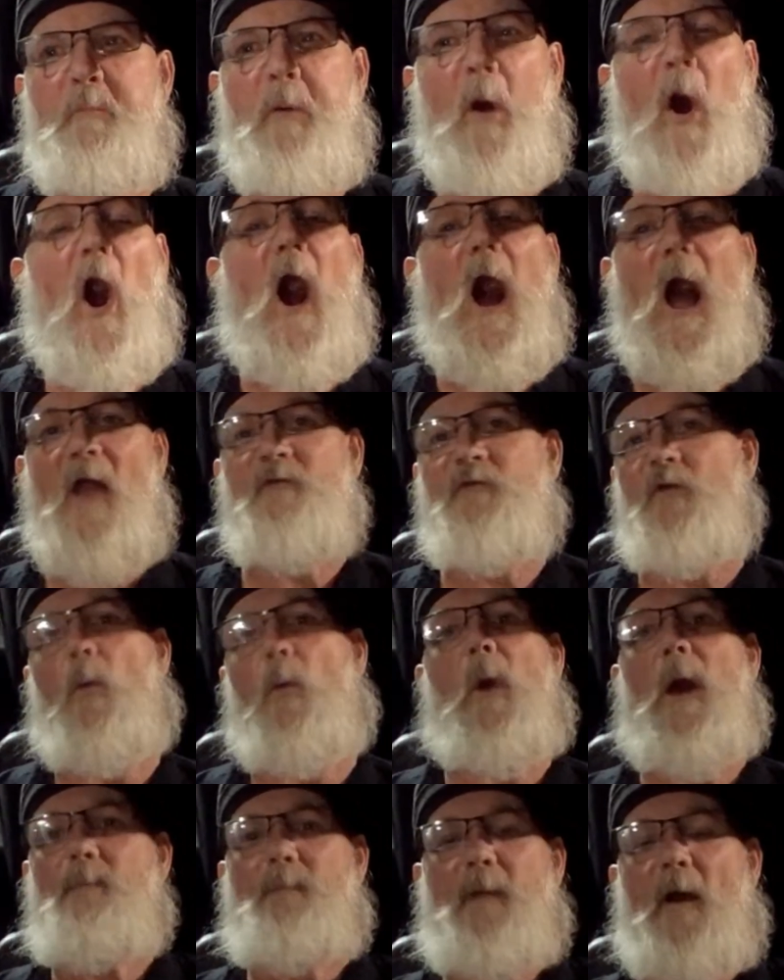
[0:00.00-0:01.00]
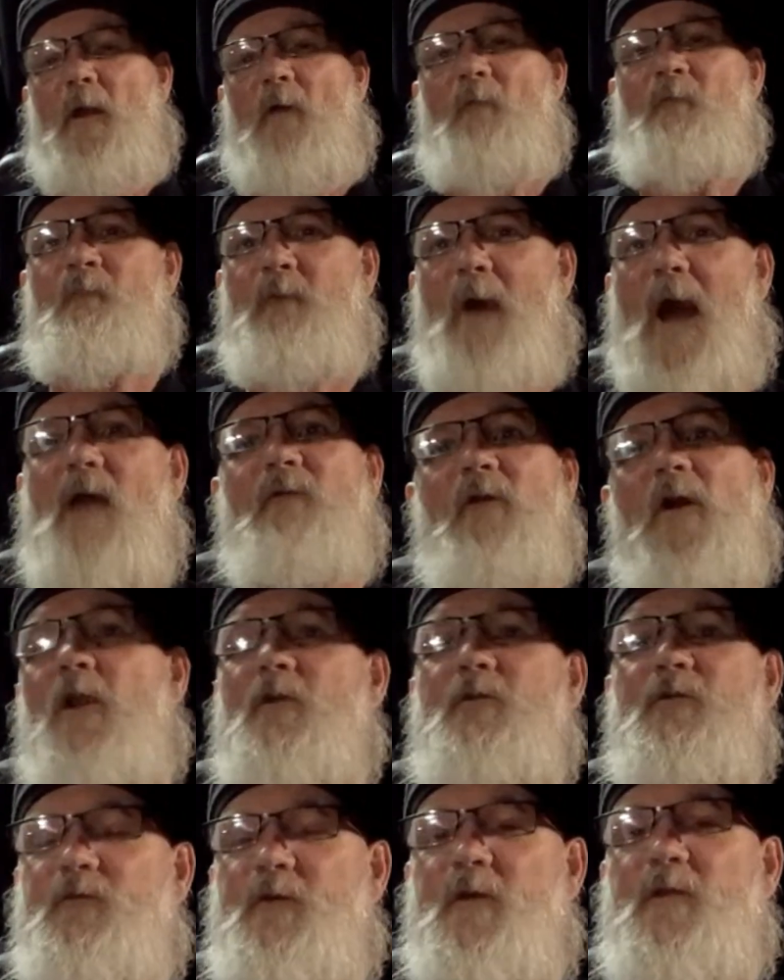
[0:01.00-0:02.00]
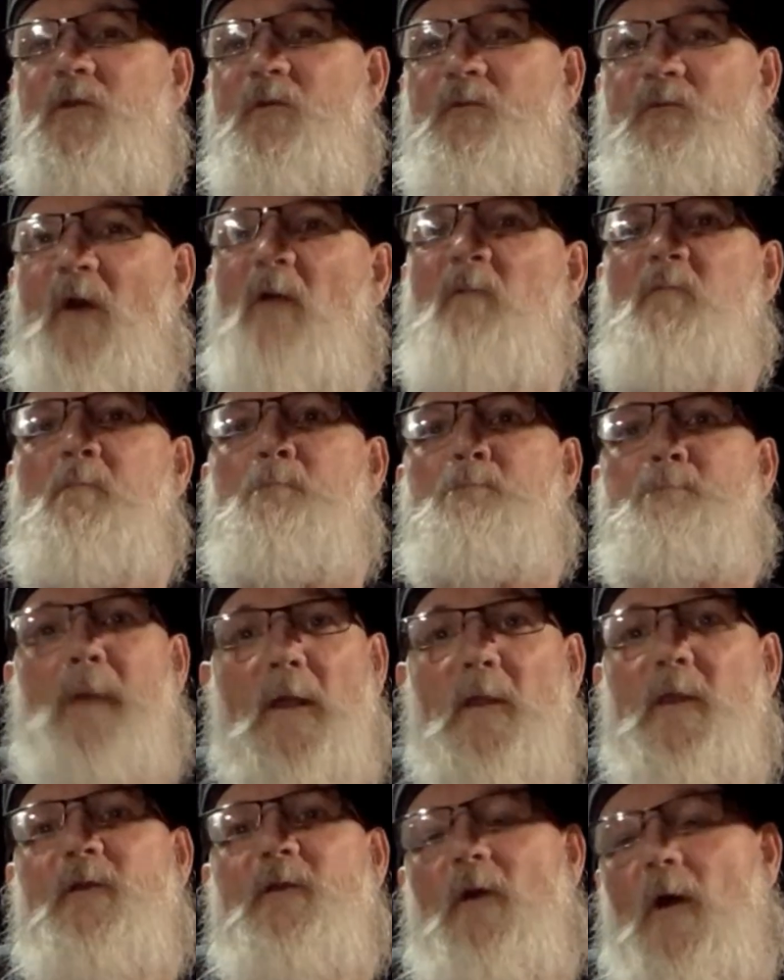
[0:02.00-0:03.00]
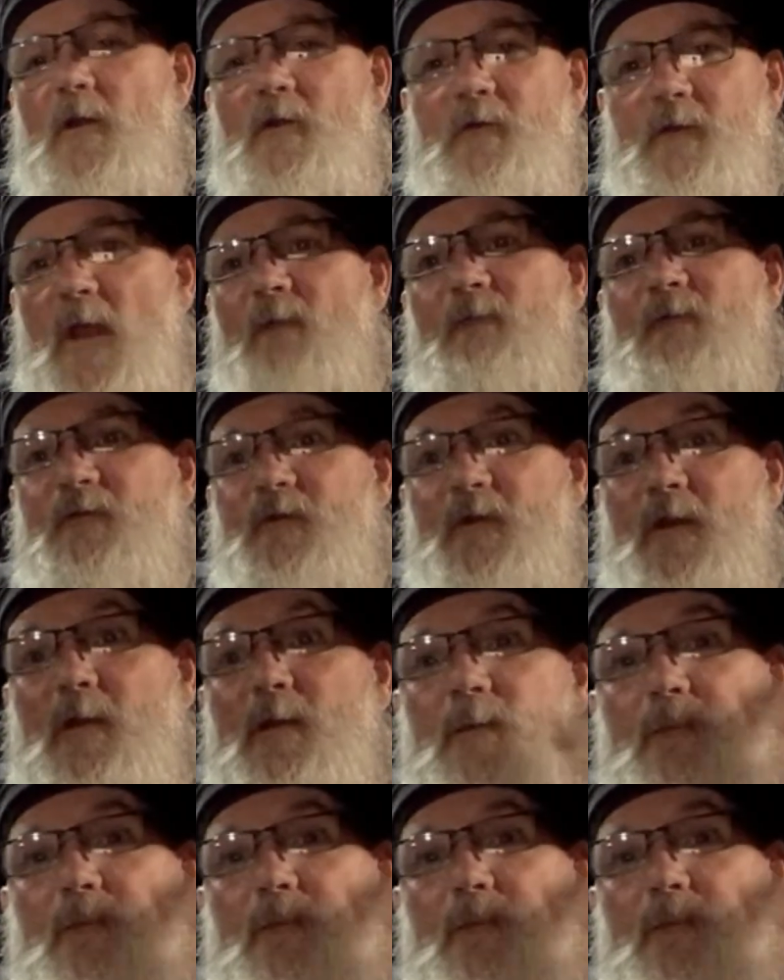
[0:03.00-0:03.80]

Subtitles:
pot to wipe out a $565 billion deficit.